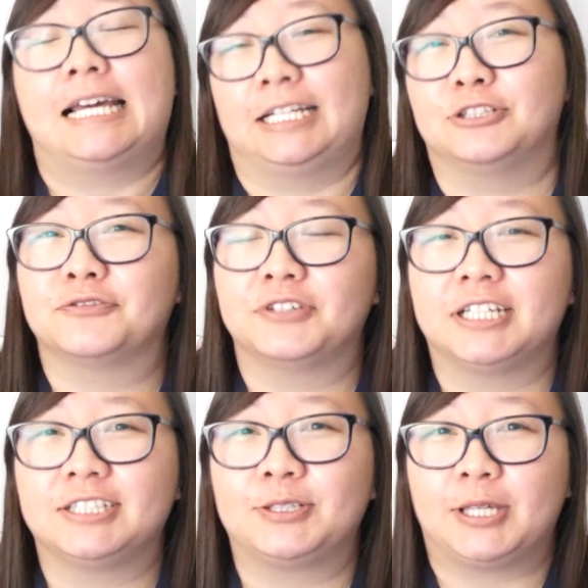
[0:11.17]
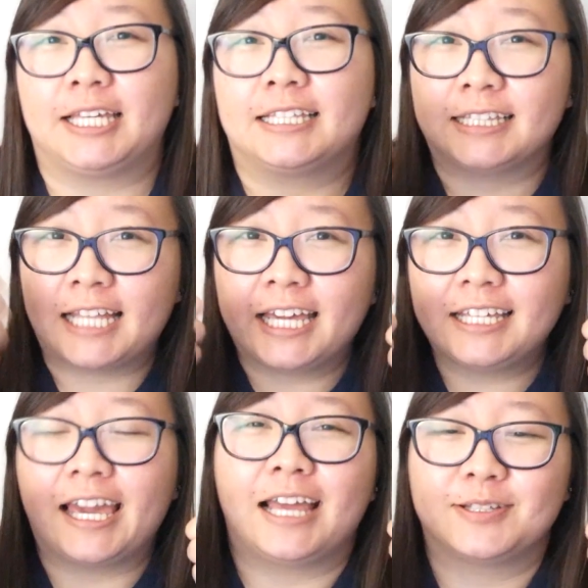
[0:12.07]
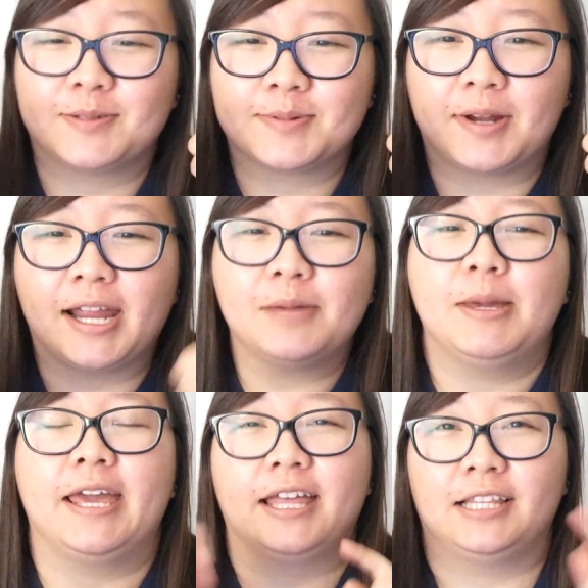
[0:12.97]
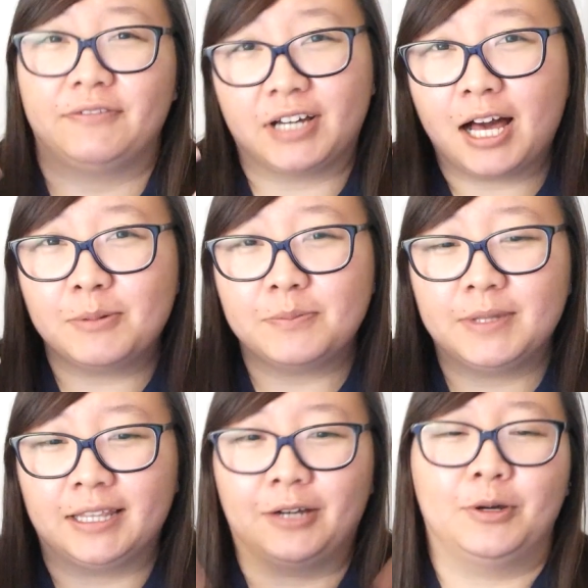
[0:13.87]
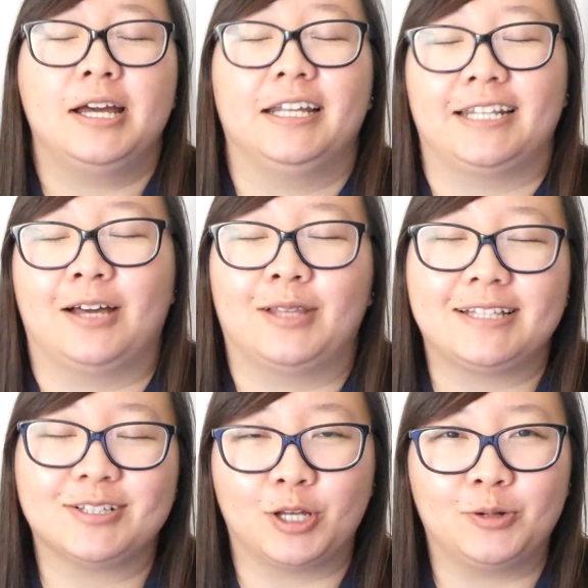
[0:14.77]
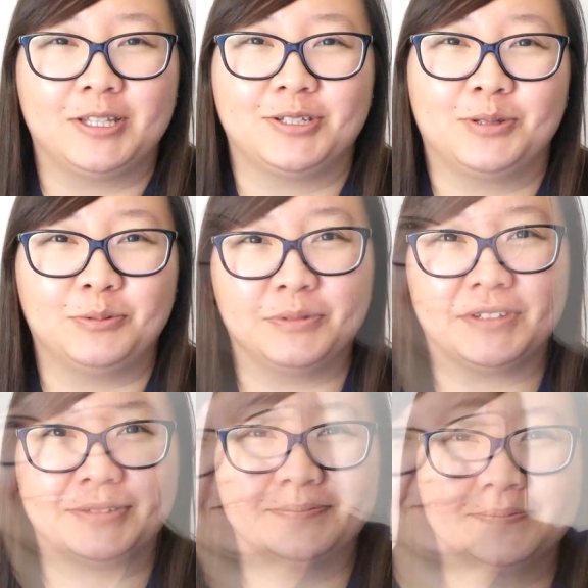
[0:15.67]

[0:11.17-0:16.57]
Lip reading: and don't forget to hit like and subscribe and leave a comment below. Now let's go into the review.